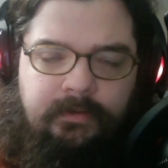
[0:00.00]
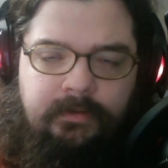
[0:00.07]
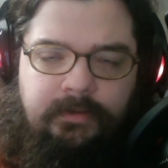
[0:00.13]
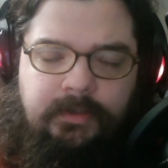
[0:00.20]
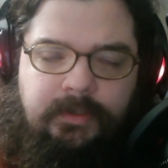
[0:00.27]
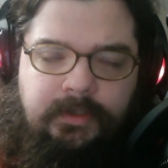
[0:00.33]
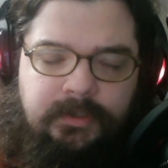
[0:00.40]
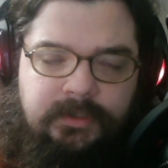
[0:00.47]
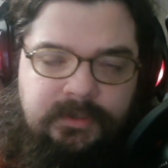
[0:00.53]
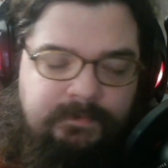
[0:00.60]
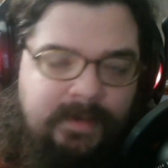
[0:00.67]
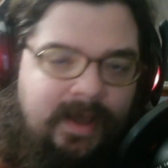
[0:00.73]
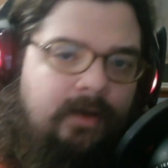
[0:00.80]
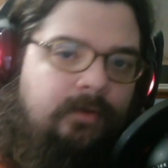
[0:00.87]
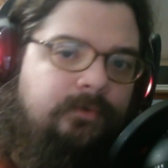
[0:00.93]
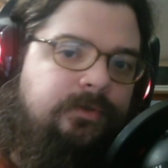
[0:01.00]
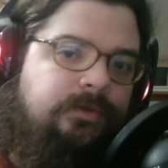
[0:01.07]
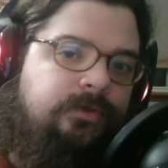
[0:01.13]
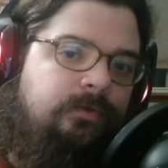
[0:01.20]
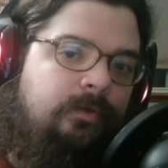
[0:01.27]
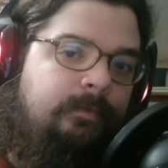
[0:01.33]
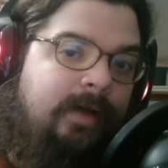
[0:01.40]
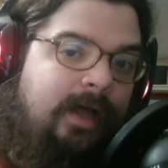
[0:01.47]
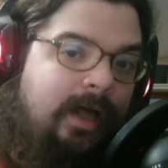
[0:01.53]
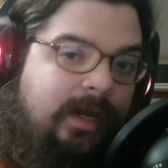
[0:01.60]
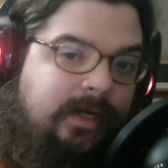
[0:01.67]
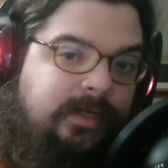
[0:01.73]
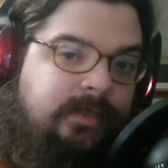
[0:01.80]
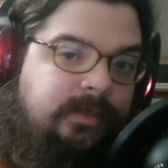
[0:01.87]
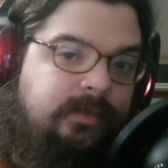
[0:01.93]
he is bound to a
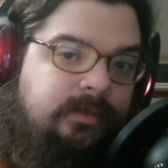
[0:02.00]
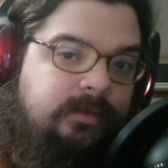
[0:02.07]
body.